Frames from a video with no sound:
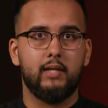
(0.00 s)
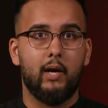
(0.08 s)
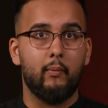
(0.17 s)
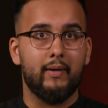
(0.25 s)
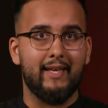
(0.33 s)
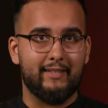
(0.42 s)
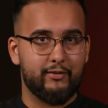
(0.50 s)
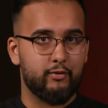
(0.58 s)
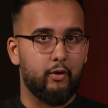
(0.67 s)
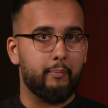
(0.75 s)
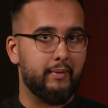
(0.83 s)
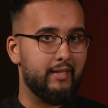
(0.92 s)
our next
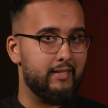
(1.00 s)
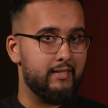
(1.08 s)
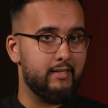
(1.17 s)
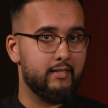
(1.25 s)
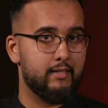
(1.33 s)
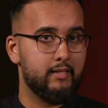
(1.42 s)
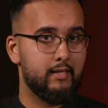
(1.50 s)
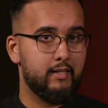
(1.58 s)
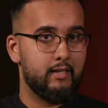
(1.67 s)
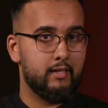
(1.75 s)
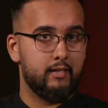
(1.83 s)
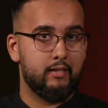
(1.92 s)
stop is
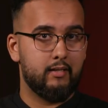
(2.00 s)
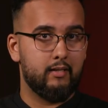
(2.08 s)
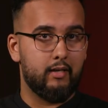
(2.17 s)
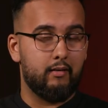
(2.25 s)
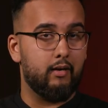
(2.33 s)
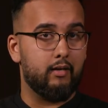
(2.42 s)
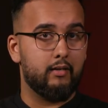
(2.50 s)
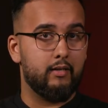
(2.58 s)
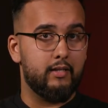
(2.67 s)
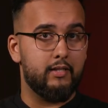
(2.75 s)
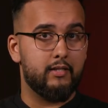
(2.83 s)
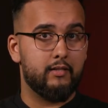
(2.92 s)
Iraq,
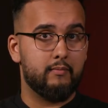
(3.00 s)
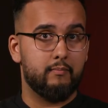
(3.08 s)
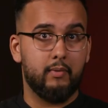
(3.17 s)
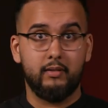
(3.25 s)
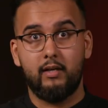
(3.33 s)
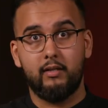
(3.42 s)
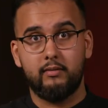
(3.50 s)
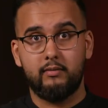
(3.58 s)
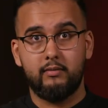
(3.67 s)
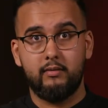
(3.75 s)
it's Baghdad.